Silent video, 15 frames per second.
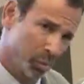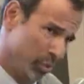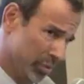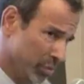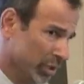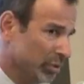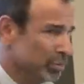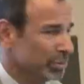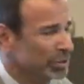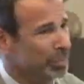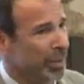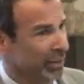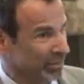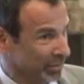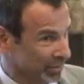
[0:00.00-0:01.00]
With all due
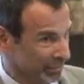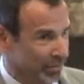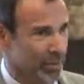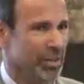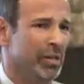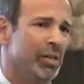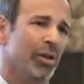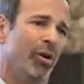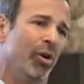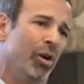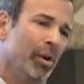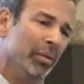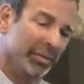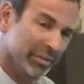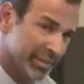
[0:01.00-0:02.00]
respect to
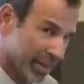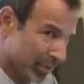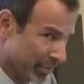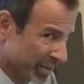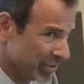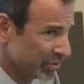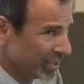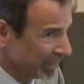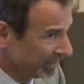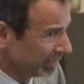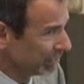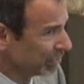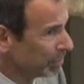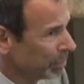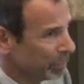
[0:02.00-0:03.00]
all the decorated
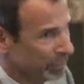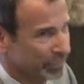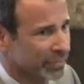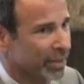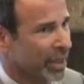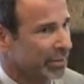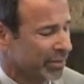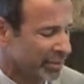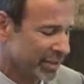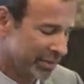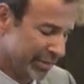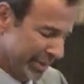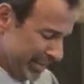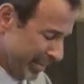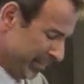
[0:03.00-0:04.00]
scientists and doctors that
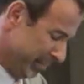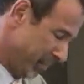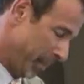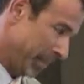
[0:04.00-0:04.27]
are here,